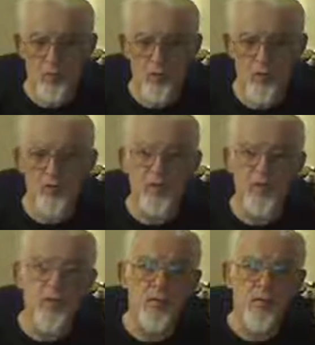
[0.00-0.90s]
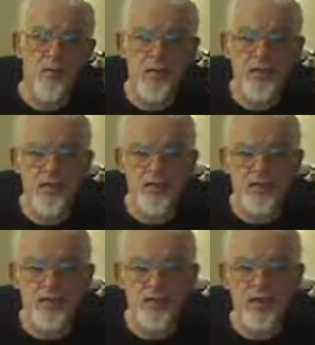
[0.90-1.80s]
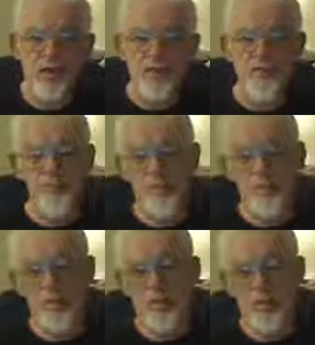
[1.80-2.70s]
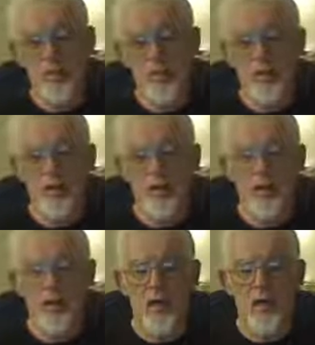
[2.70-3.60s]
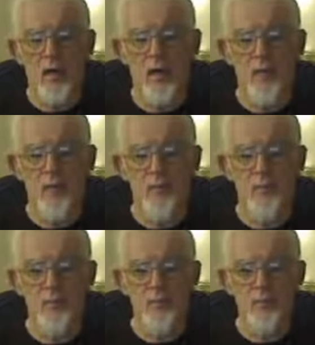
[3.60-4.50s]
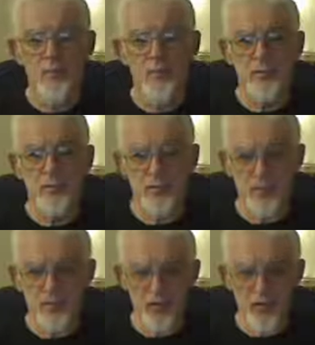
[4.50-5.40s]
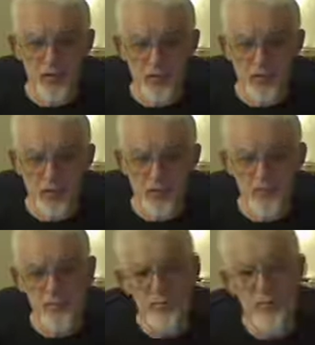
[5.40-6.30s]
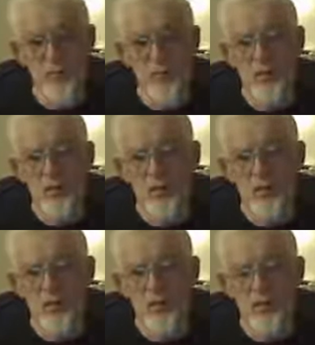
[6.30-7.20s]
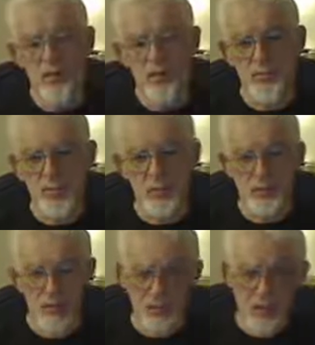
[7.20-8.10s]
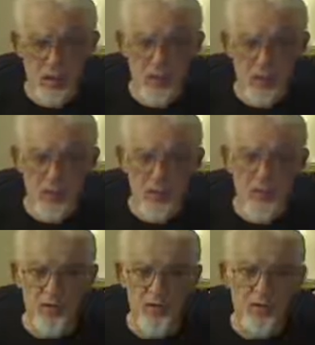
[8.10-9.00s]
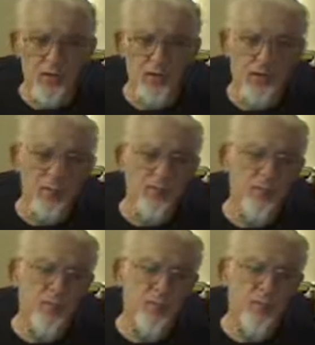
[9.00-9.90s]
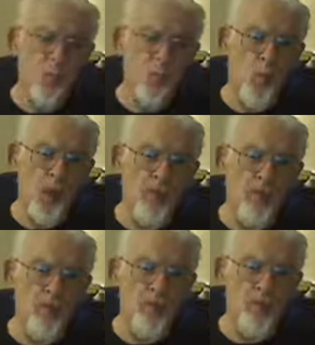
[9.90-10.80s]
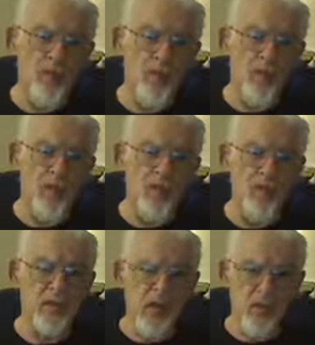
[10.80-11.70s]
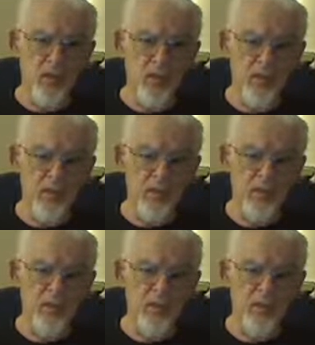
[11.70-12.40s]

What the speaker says: Good evening. My name is Damon Knight. I am 67 years old. This is my second time on here, and I wanted to create a diary.